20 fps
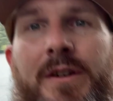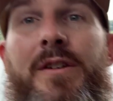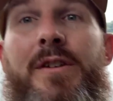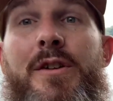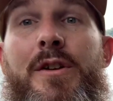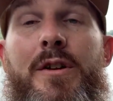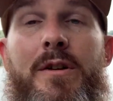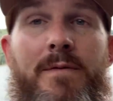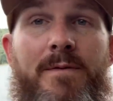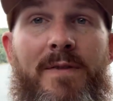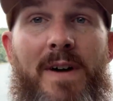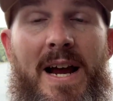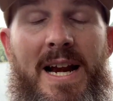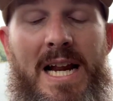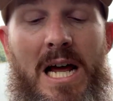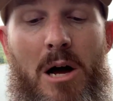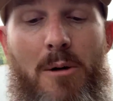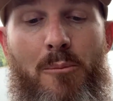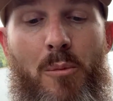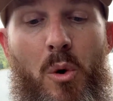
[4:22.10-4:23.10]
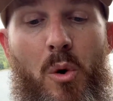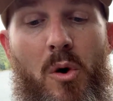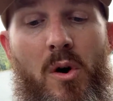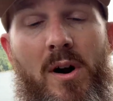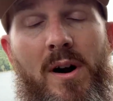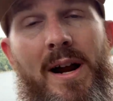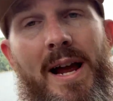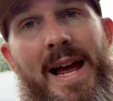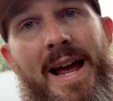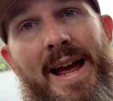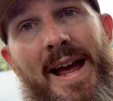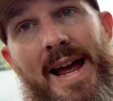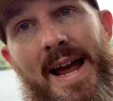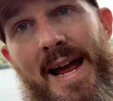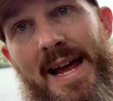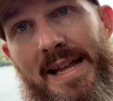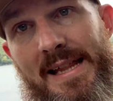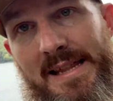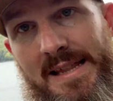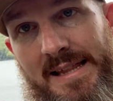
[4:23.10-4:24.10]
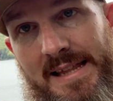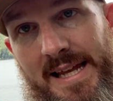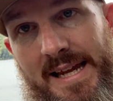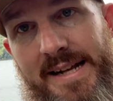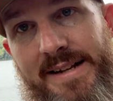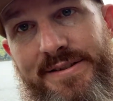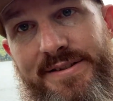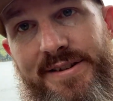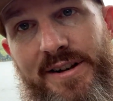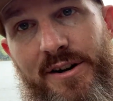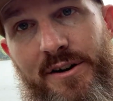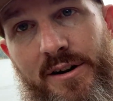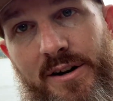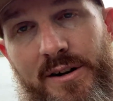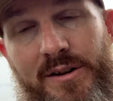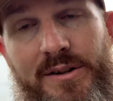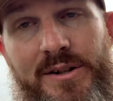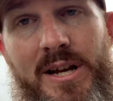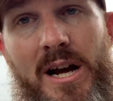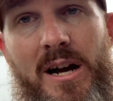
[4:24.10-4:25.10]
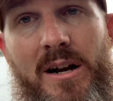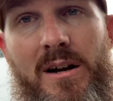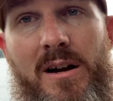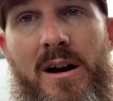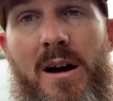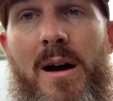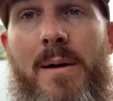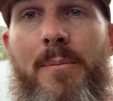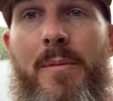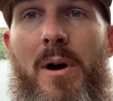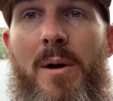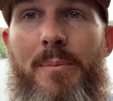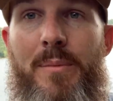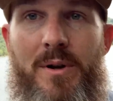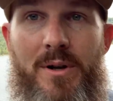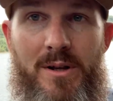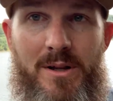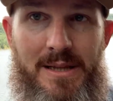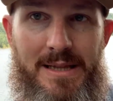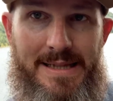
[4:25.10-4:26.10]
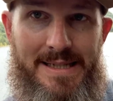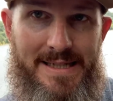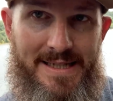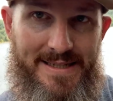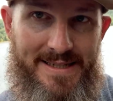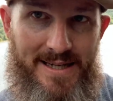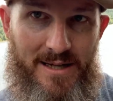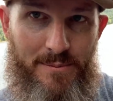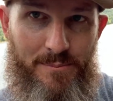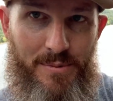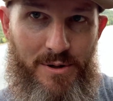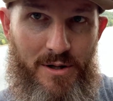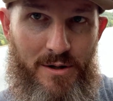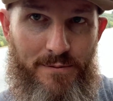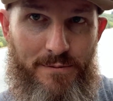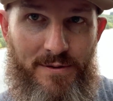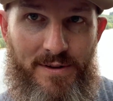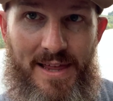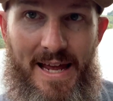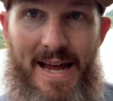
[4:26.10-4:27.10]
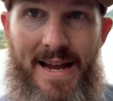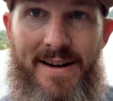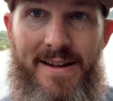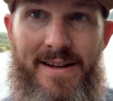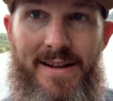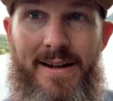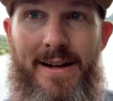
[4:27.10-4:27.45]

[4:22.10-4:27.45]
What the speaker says: You can find out more at lakecenterhill.com. I'll put a link down below for that.